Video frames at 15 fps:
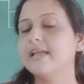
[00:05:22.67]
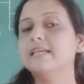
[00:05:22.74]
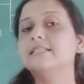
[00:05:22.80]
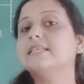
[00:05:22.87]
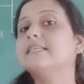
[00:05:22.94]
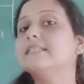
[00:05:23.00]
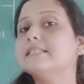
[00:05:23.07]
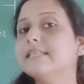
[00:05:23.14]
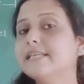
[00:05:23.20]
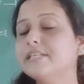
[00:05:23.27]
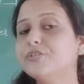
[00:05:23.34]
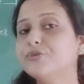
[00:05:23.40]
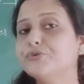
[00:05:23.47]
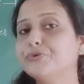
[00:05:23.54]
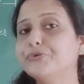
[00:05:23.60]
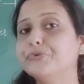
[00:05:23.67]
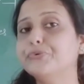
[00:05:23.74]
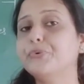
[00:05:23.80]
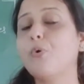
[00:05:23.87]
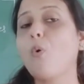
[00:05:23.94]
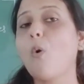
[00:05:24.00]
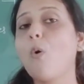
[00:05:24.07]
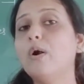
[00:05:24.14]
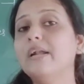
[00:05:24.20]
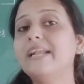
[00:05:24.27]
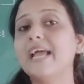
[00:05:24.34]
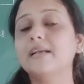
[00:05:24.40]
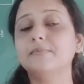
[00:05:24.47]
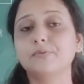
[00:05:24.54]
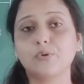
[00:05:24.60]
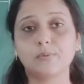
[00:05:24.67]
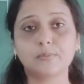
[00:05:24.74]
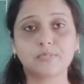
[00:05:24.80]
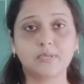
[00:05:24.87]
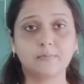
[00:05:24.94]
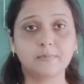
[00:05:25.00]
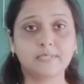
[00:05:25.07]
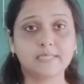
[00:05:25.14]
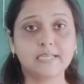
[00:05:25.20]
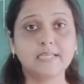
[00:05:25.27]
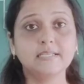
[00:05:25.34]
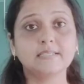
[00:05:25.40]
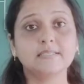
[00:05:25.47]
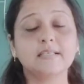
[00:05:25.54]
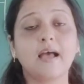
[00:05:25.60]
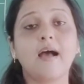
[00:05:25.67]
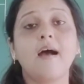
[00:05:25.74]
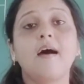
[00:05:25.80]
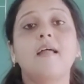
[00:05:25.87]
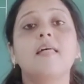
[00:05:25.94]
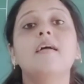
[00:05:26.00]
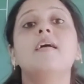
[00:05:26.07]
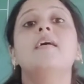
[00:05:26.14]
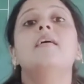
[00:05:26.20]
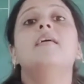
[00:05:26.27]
as I said to you, all types of substance are